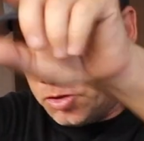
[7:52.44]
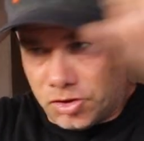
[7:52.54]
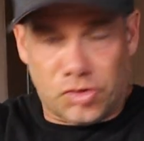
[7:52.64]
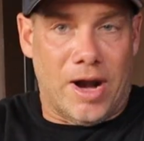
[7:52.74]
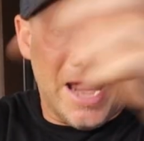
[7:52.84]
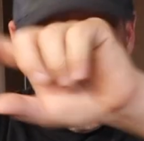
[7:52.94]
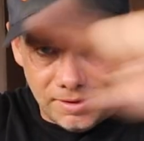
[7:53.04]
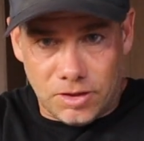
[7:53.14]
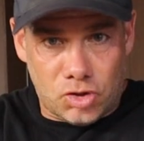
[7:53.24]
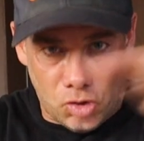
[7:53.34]
drained
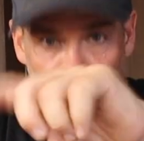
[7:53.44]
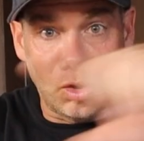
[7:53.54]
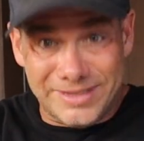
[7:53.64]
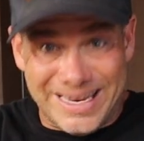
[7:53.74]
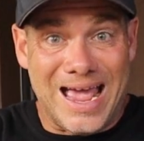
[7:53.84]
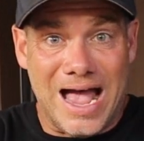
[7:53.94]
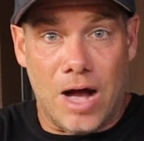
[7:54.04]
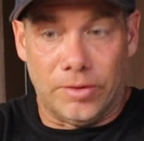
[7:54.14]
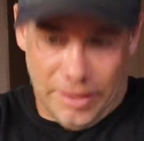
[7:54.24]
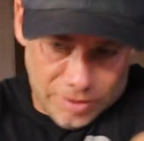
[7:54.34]
and cooled
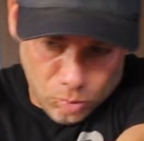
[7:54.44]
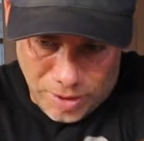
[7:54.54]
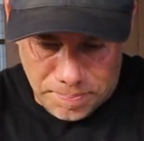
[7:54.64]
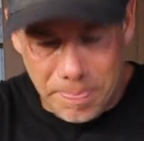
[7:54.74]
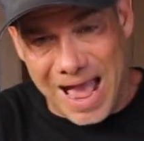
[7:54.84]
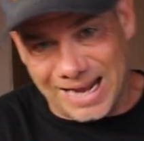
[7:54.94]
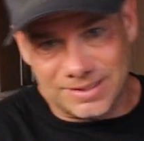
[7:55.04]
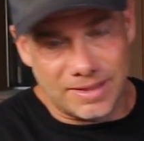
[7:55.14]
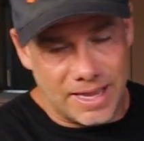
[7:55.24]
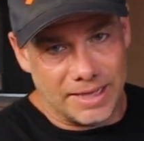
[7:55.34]
down, and then went back
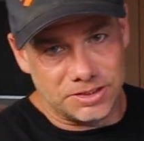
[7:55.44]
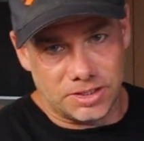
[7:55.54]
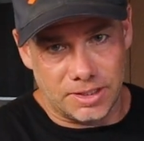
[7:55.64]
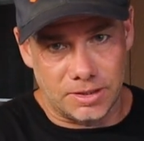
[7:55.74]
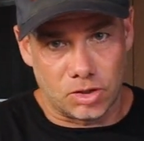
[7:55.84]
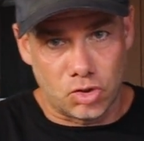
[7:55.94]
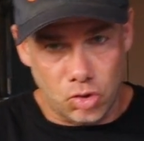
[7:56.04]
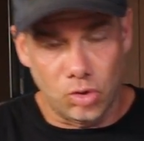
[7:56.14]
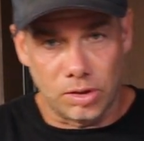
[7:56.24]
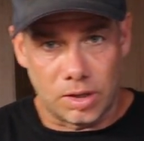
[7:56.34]
to the engine
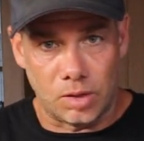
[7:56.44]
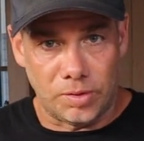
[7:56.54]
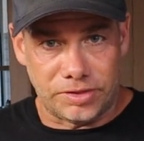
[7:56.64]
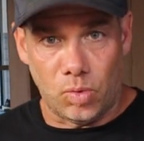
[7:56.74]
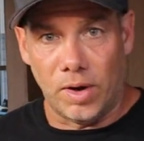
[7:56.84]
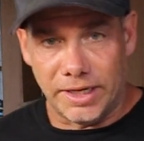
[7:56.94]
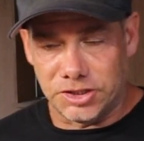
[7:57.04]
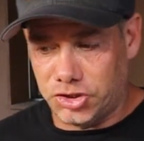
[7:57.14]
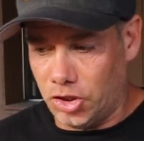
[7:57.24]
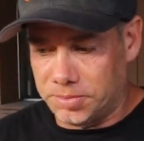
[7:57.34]
cooler with the
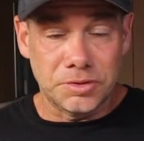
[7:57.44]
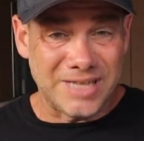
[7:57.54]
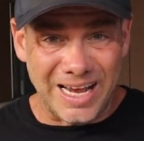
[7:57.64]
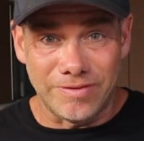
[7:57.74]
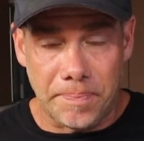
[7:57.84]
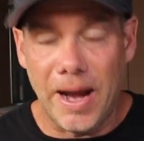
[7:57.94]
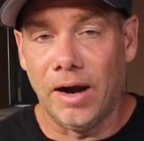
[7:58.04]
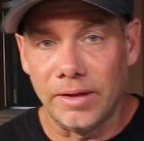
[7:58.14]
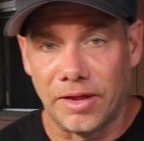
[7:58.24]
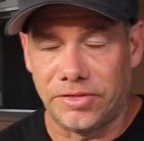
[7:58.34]
1-inch tube. So it's kind of a
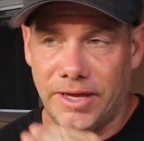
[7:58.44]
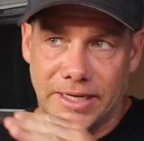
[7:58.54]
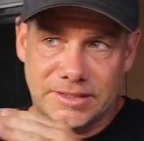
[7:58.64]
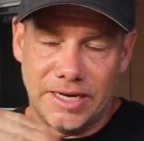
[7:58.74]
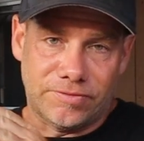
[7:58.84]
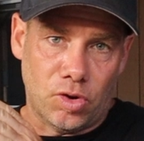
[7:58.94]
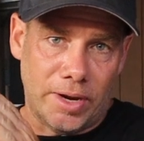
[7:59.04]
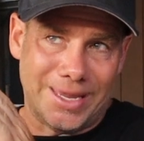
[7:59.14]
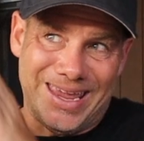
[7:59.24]
parallel thing. Instead of going